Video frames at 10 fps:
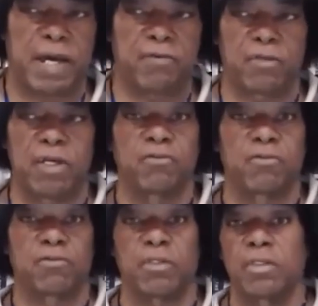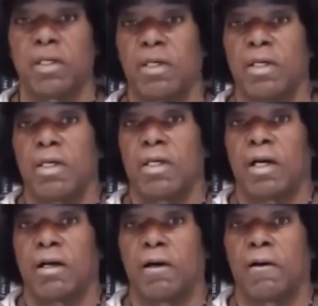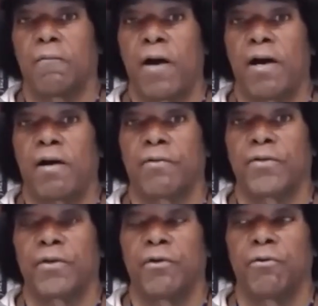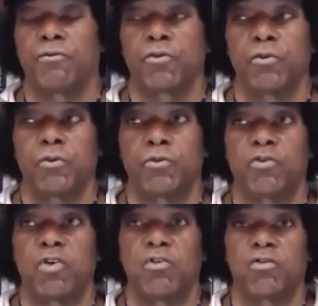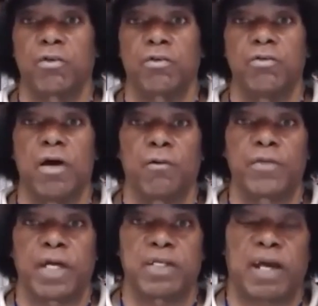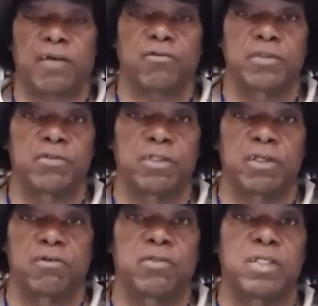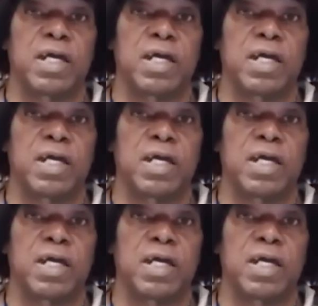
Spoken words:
as an entity, while those who teach it know that it actually is the